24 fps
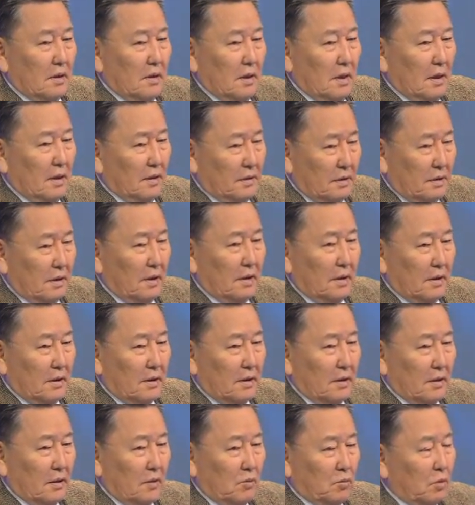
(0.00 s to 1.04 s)
I think
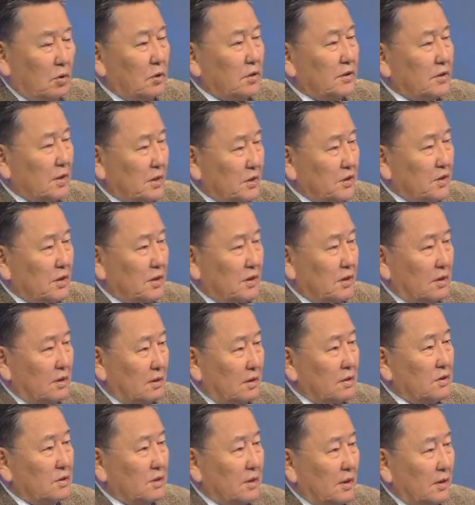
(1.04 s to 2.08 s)
we'll succeed in
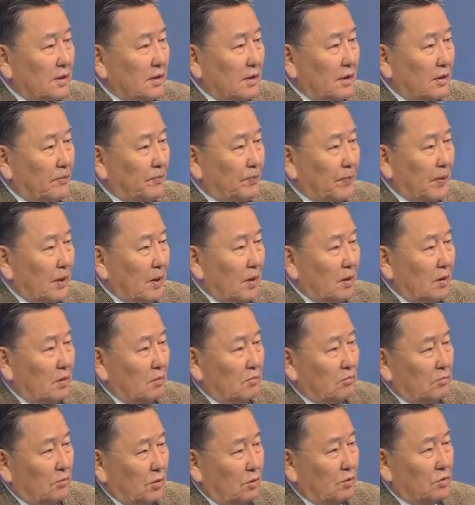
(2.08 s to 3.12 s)
this area
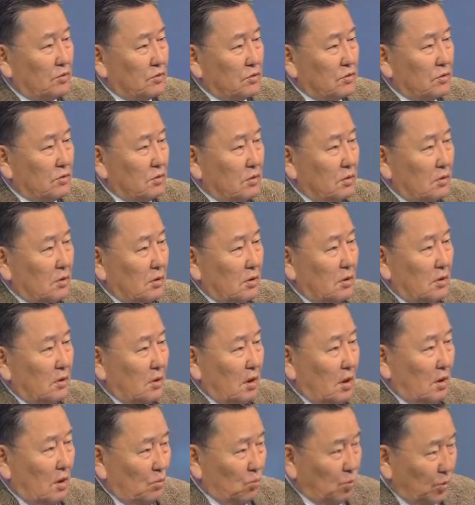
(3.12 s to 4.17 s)
because
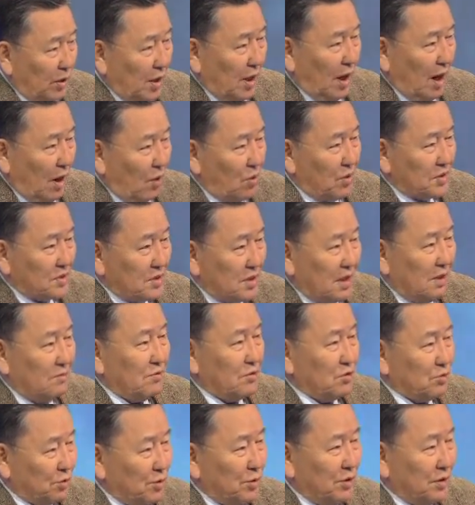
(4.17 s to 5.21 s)
we
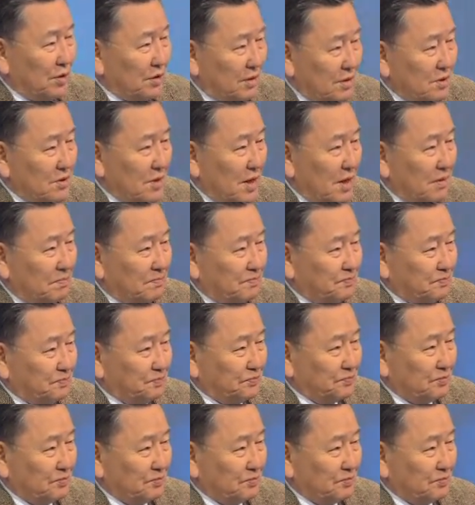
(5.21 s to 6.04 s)
ourselves doing the same.